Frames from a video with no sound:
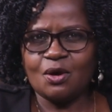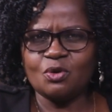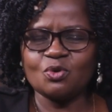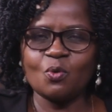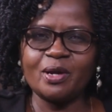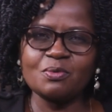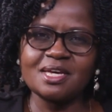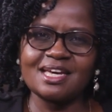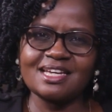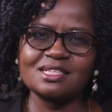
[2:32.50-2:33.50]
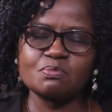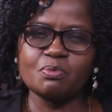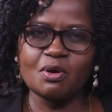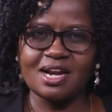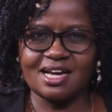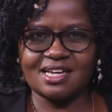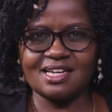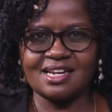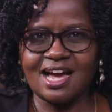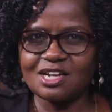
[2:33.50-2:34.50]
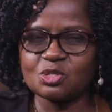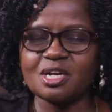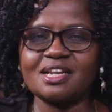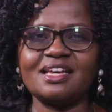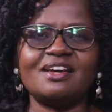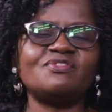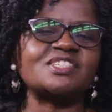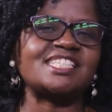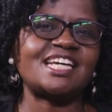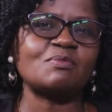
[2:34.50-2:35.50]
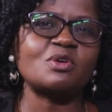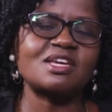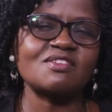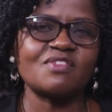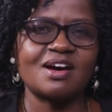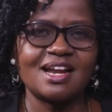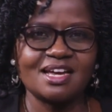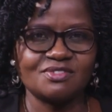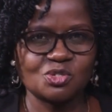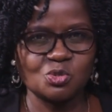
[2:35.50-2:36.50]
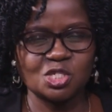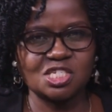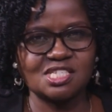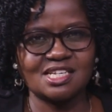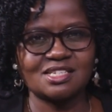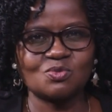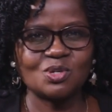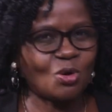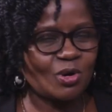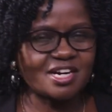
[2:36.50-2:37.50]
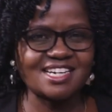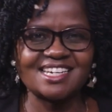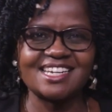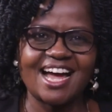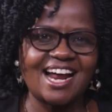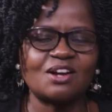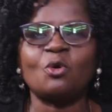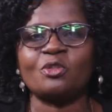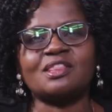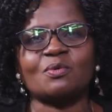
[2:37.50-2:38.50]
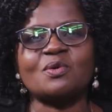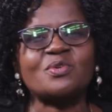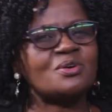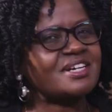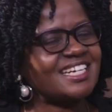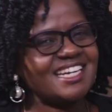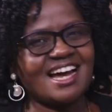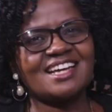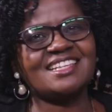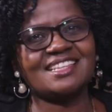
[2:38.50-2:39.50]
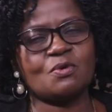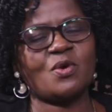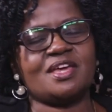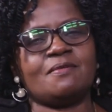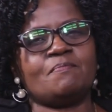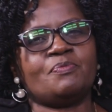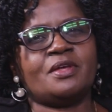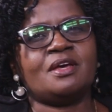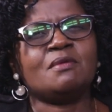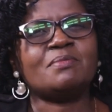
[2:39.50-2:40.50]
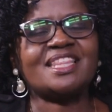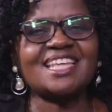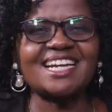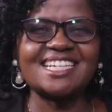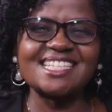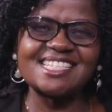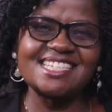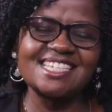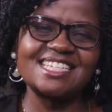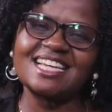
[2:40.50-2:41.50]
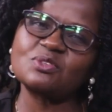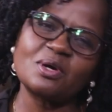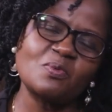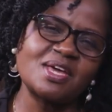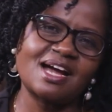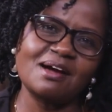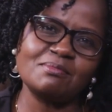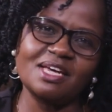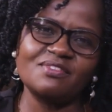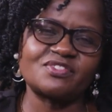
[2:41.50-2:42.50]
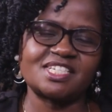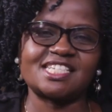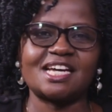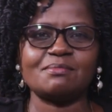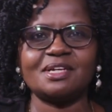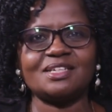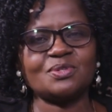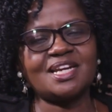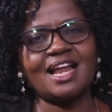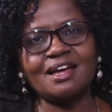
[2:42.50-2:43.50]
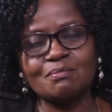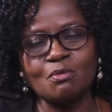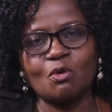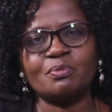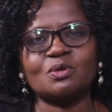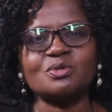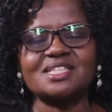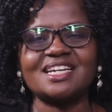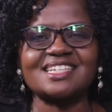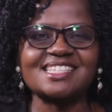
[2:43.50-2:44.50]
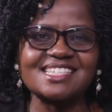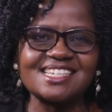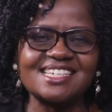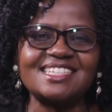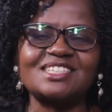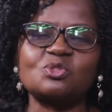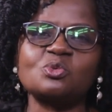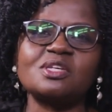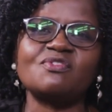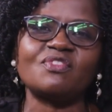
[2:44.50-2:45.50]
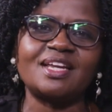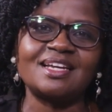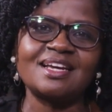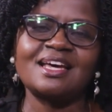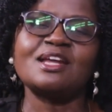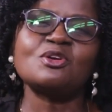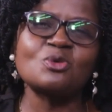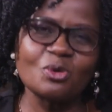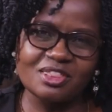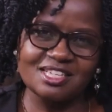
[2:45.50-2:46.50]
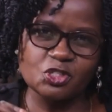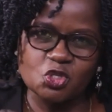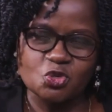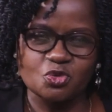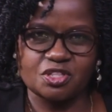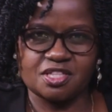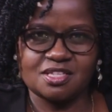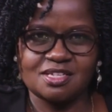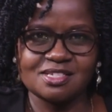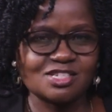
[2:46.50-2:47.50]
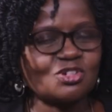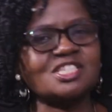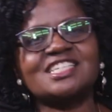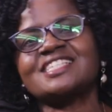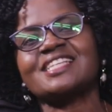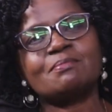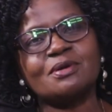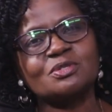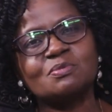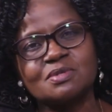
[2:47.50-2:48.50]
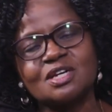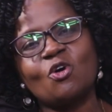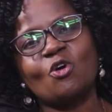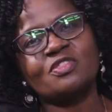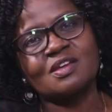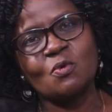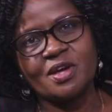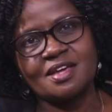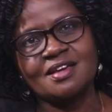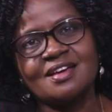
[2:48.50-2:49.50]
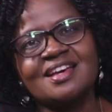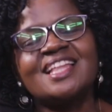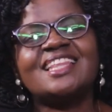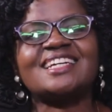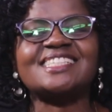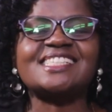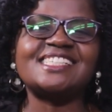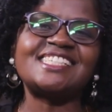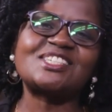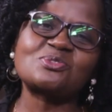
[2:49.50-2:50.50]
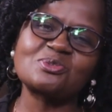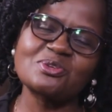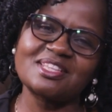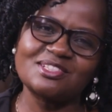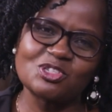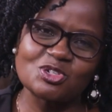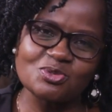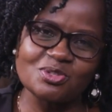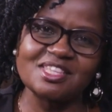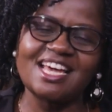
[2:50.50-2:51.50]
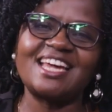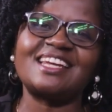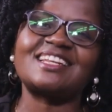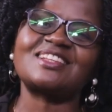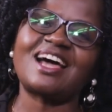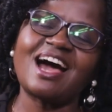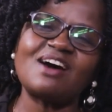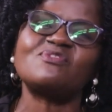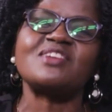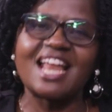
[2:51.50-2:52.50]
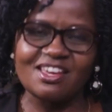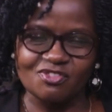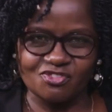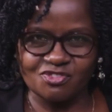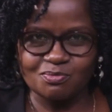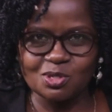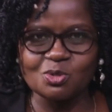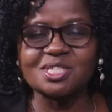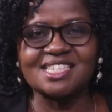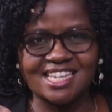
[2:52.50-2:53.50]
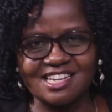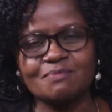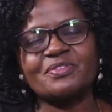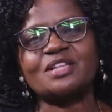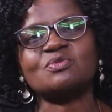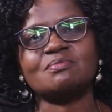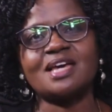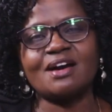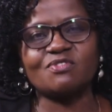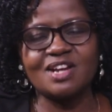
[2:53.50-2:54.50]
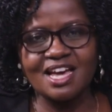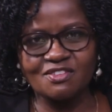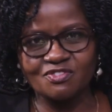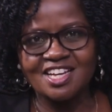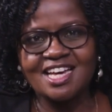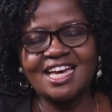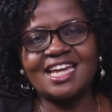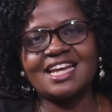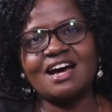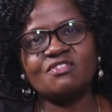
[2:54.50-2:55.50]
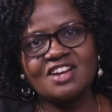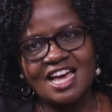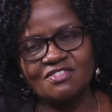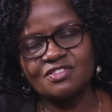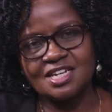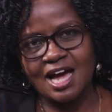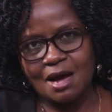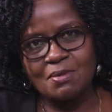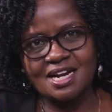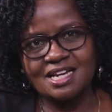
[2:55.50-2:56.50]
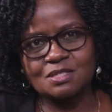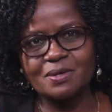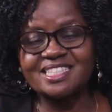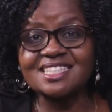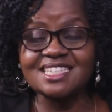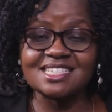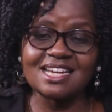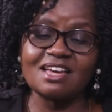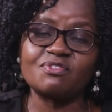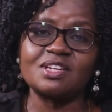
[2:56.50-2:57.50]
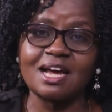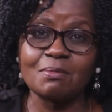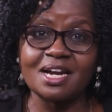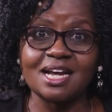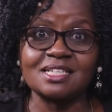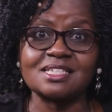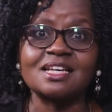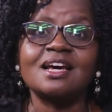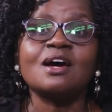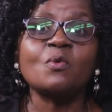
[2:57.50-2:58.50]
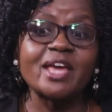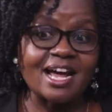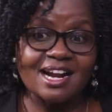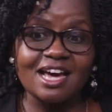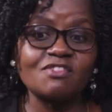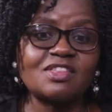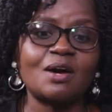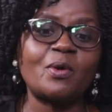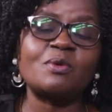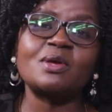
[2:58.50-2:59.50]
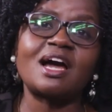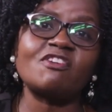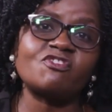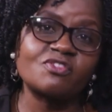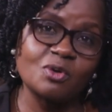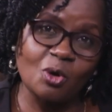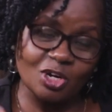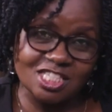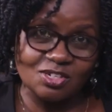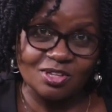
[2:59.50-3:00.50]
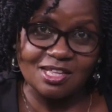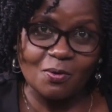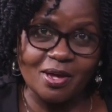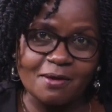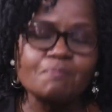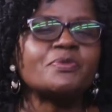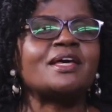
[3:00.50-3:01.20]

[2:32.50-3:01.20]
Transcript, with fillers: You know, when we get born again, actually, every time we give our lives to Jesus, we already are on the way. We already are in the way. But there is need. That's why we come every time and we learn more because there is need to even know the truth. It's not just about being on the way, there is need to know the truth and have life because he came that we may have life and have life in abundance but this life in abundance we arrive there when we have got on the way